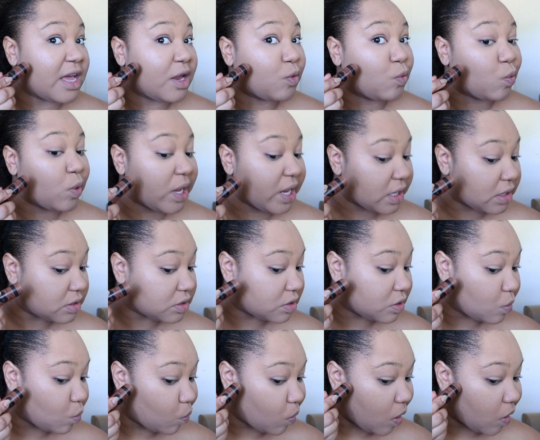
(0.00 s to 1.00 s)
in
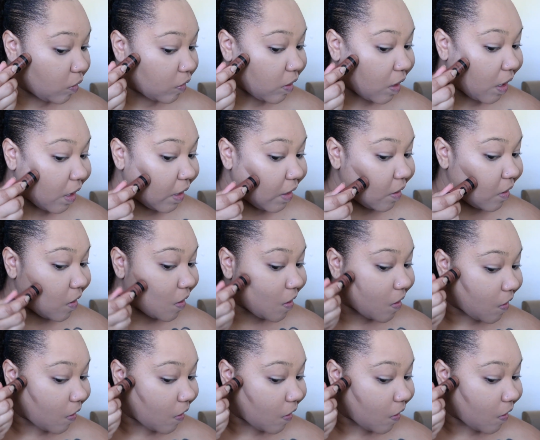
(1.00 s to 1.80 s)
Where's the Walnut?